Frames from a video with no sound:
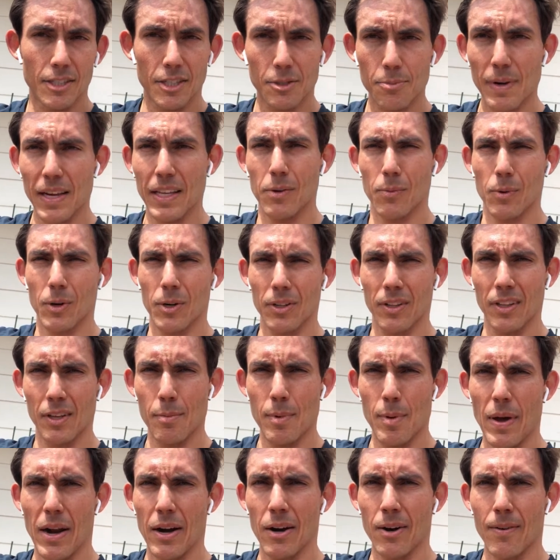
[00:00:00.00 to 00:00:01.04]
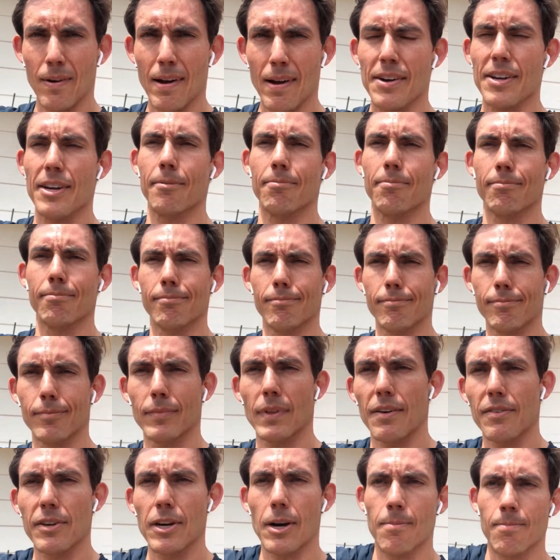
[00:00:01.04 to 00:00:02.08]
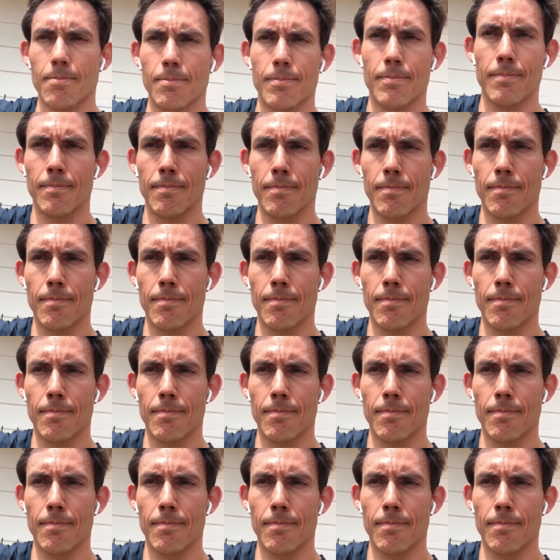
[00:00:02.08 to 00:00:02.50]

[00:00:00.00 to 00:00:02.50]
just make the world a little bit better around you. Love y'all.